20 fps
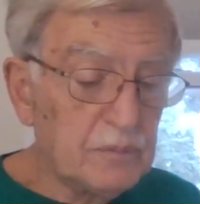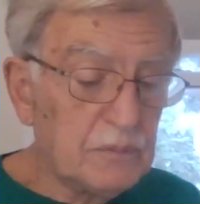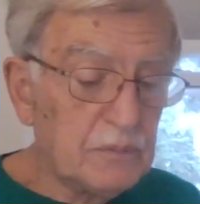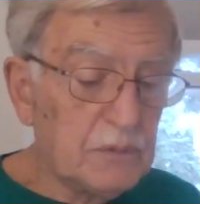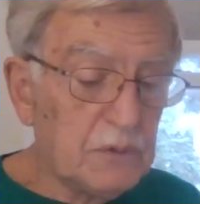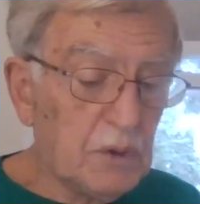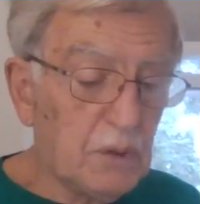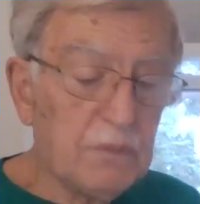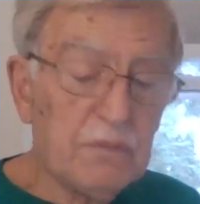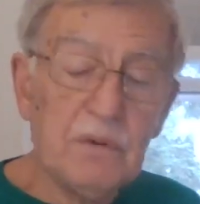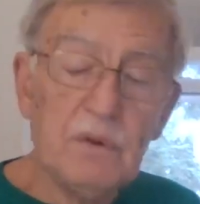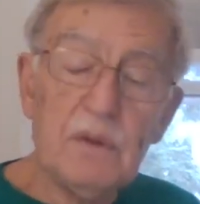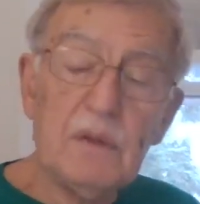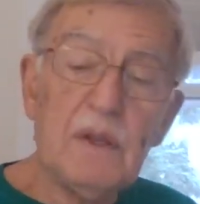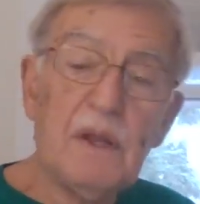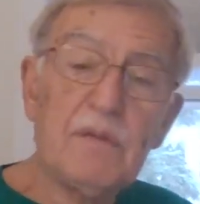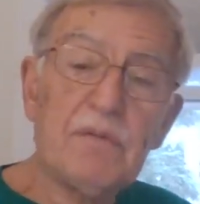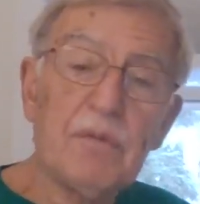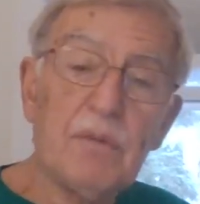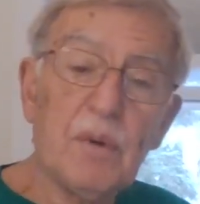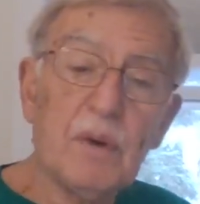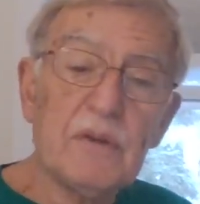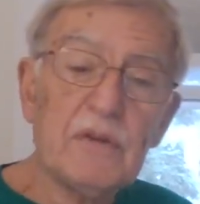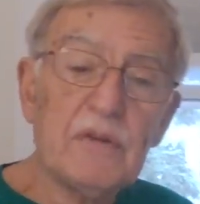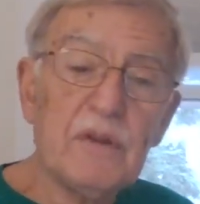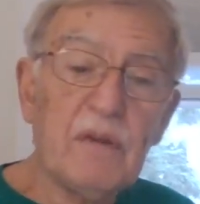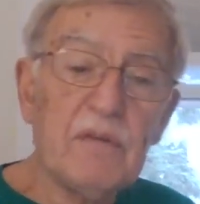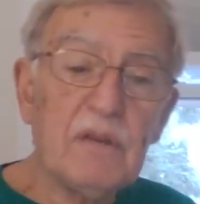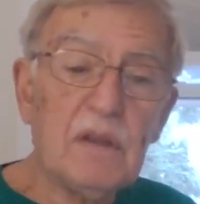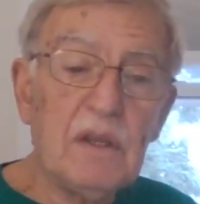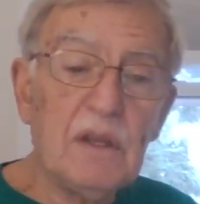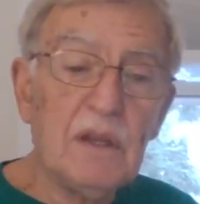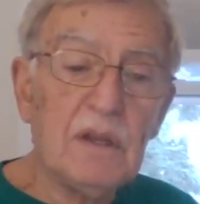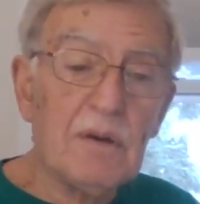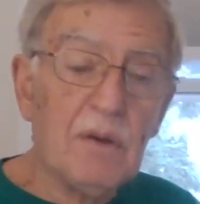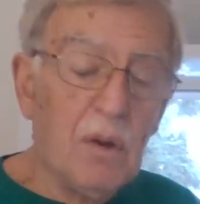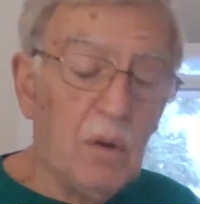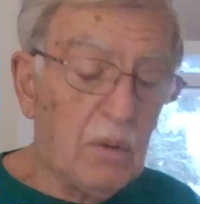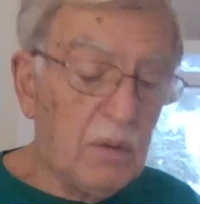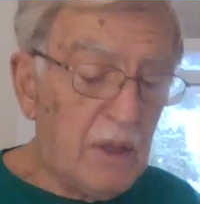So if you're in that 4 to
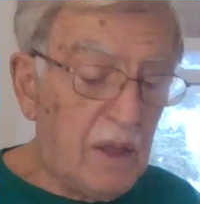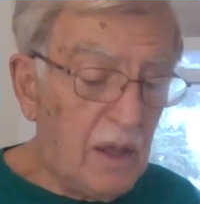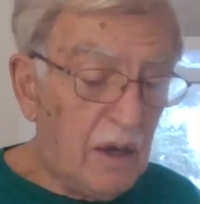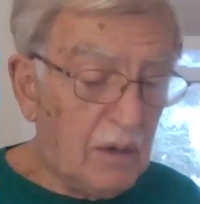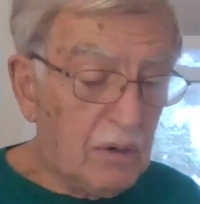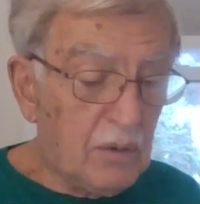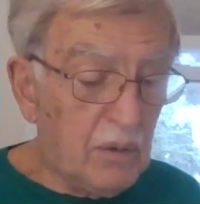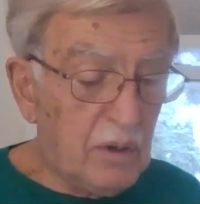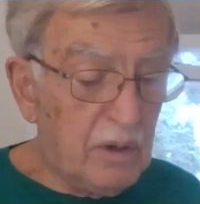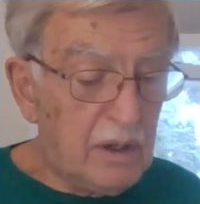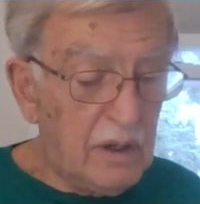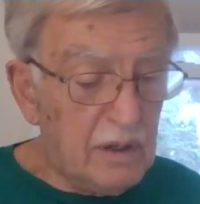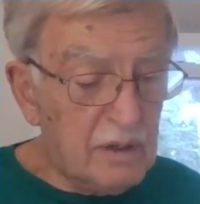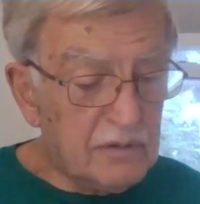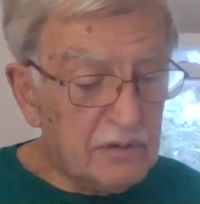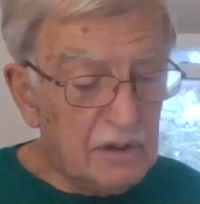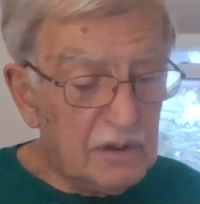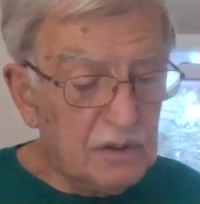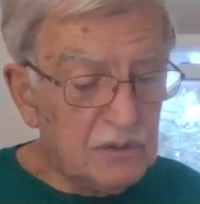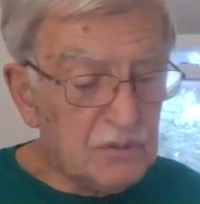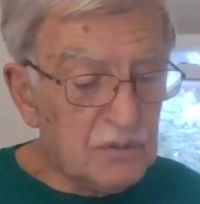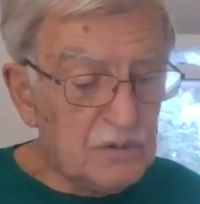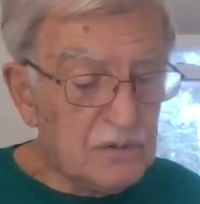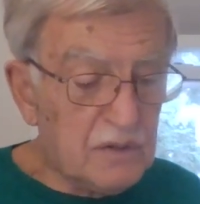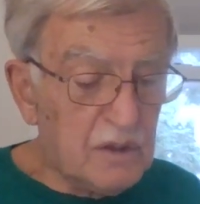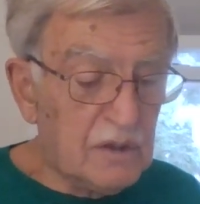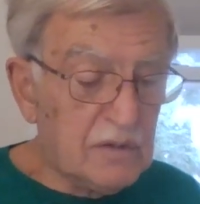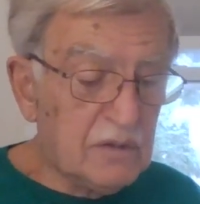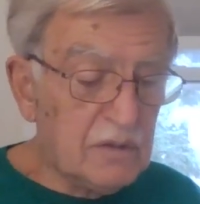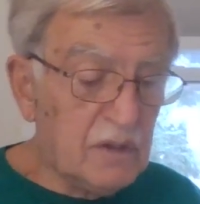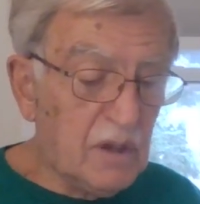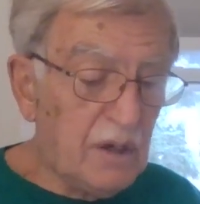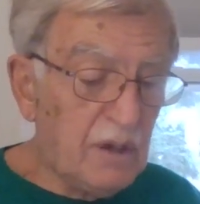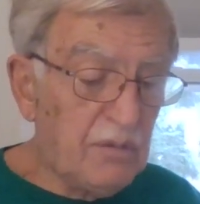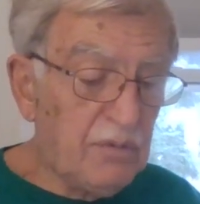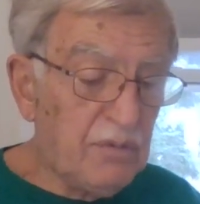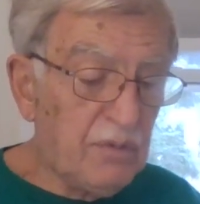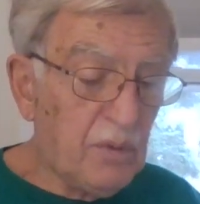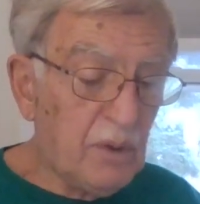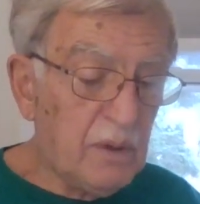17-year-old category, here's an interesting study
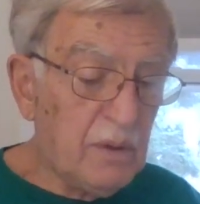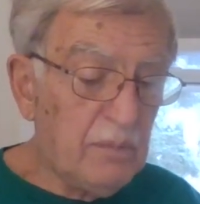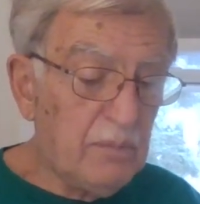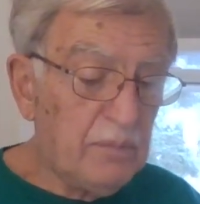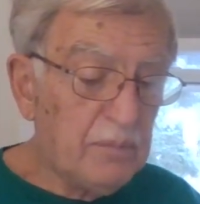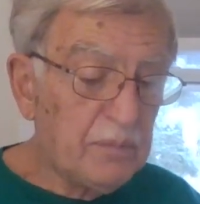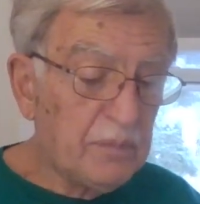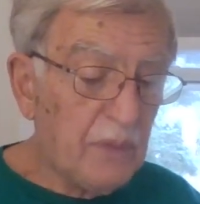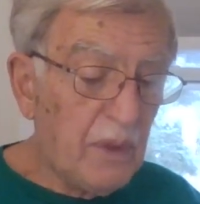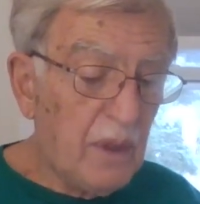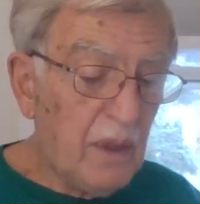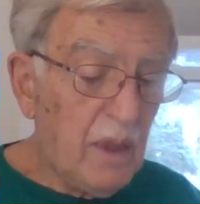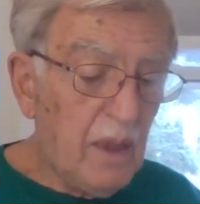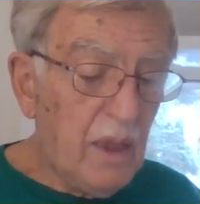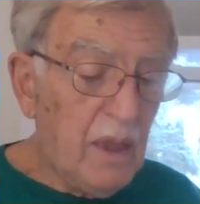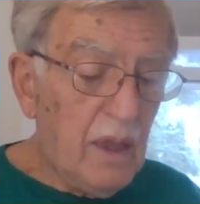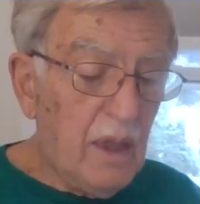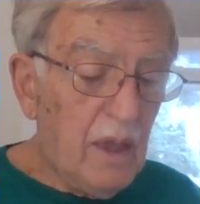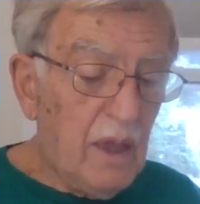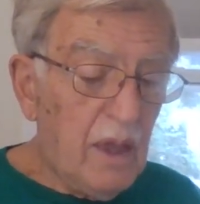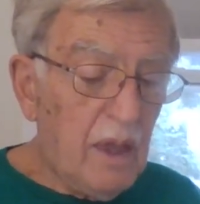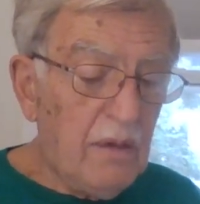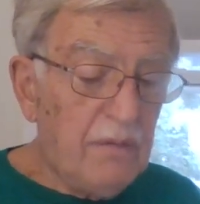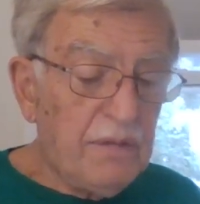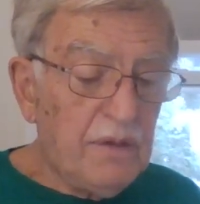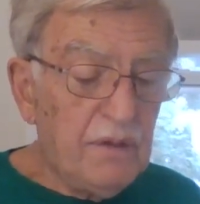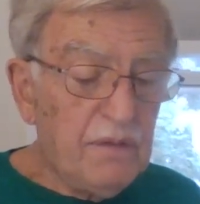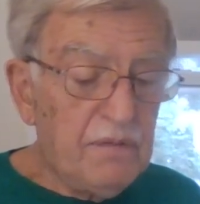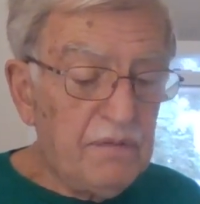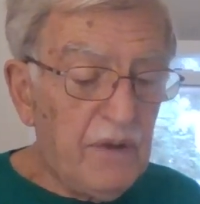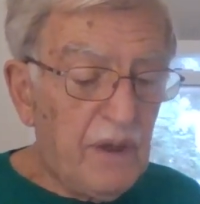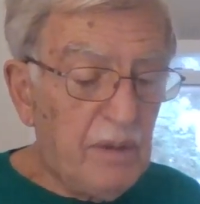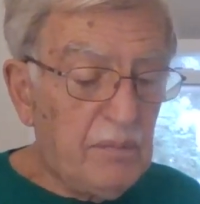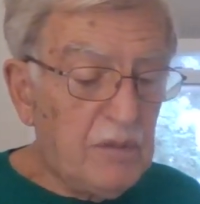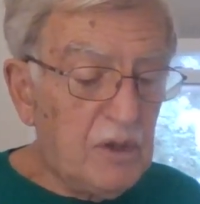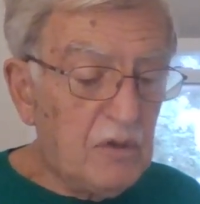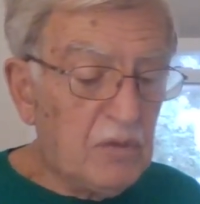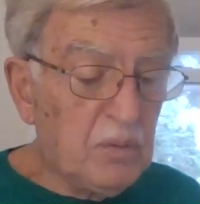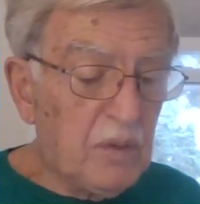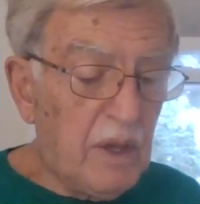for you. Half of the
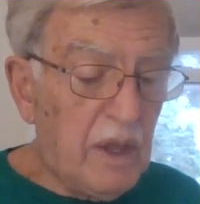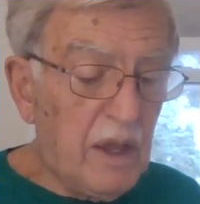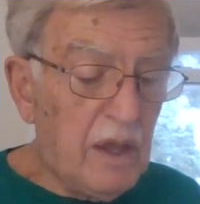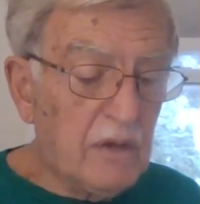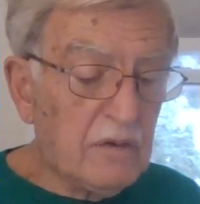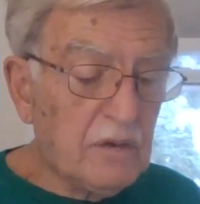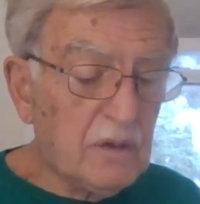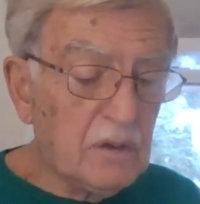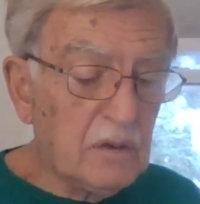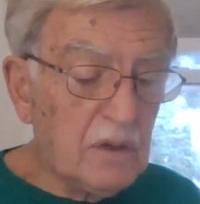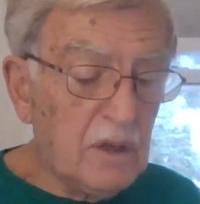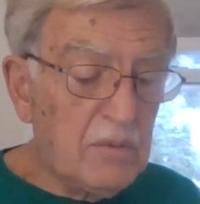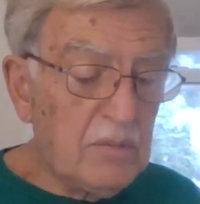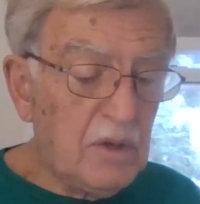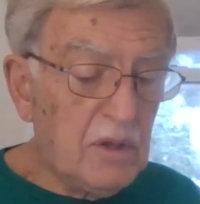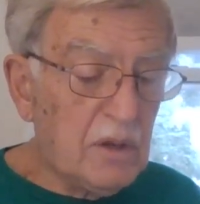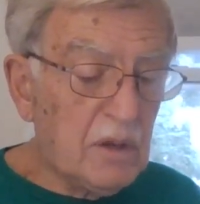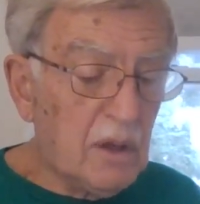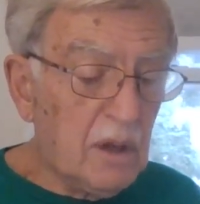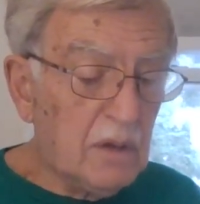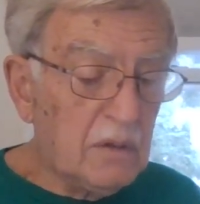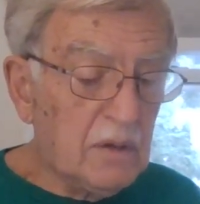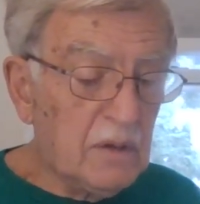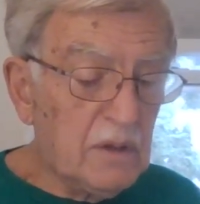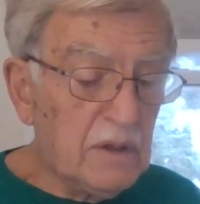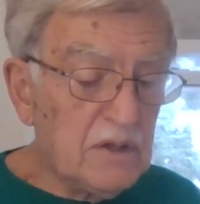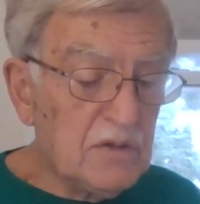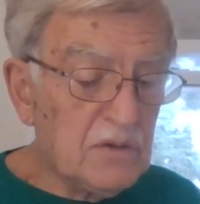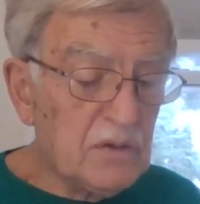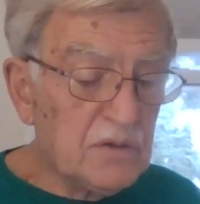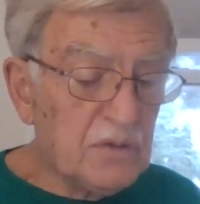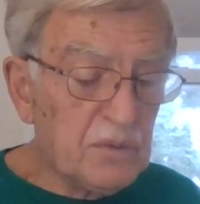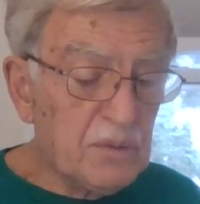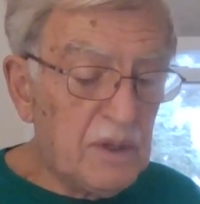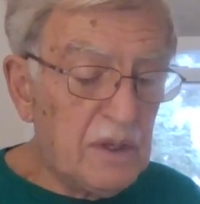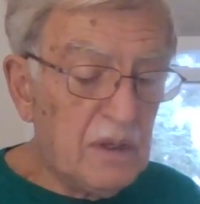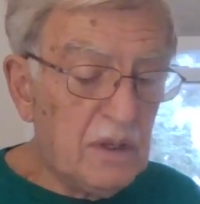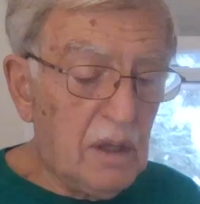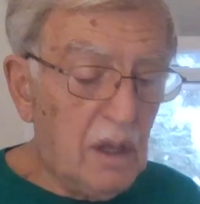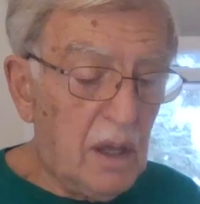families were asked to limit leisure
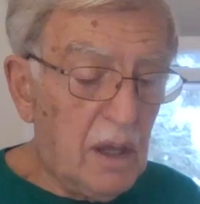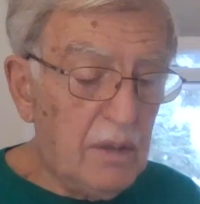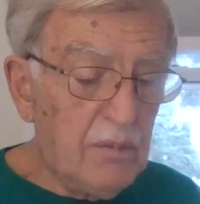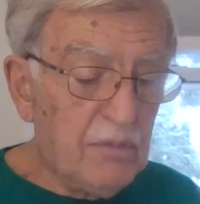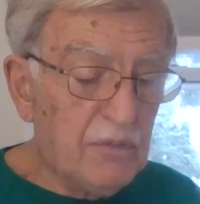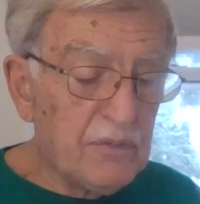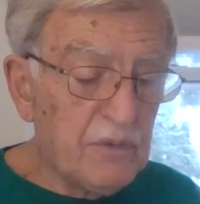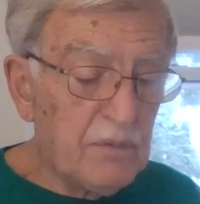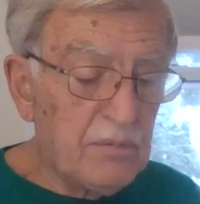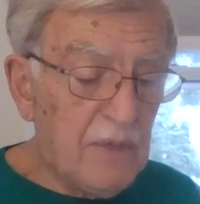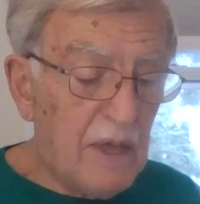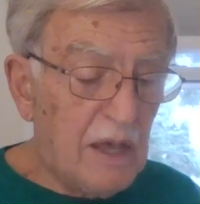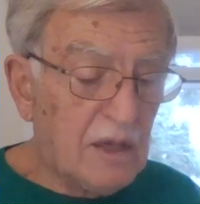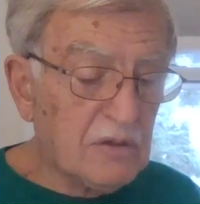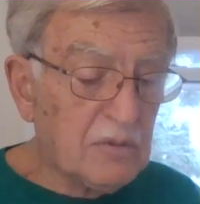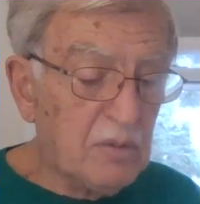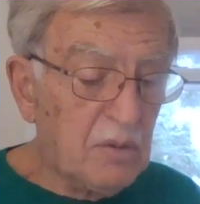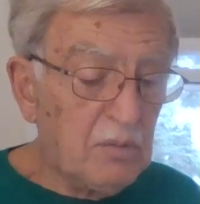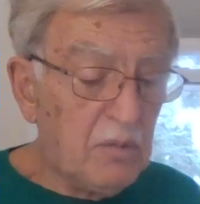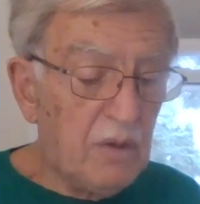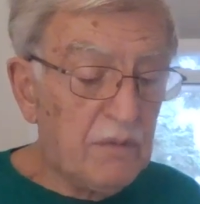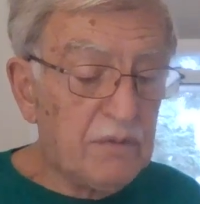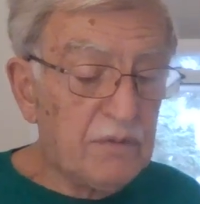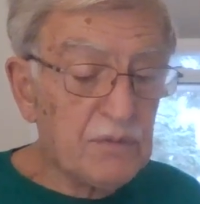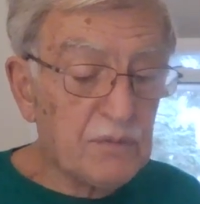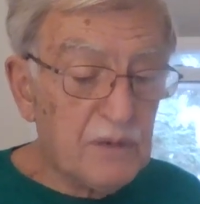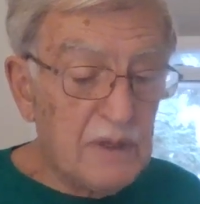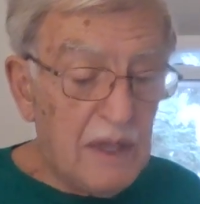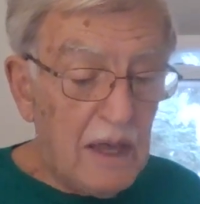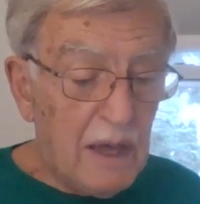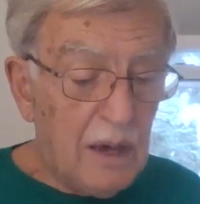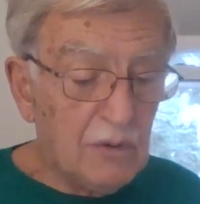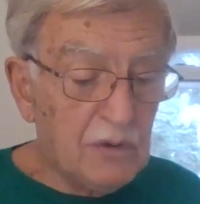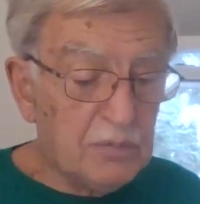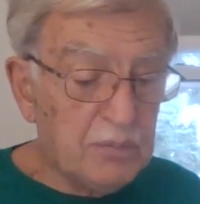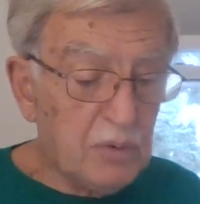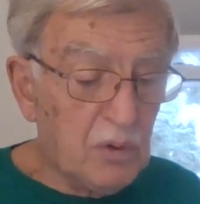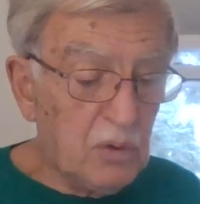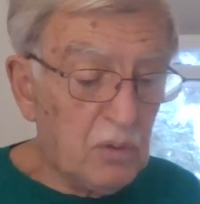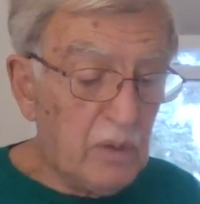screen time for a maximum of 3 hours
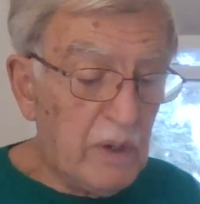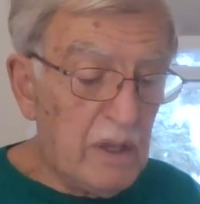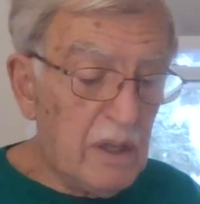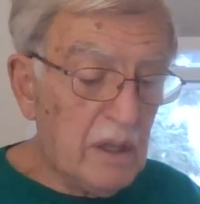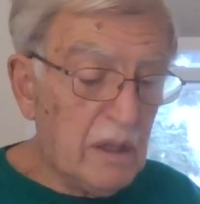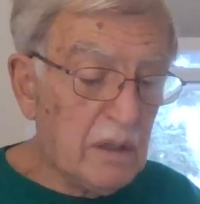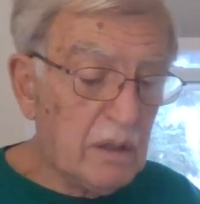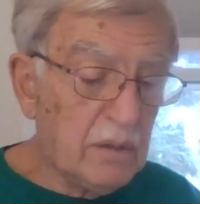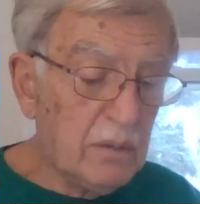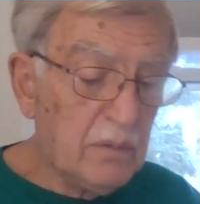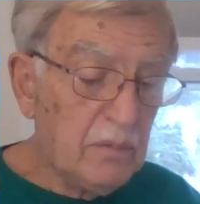per week,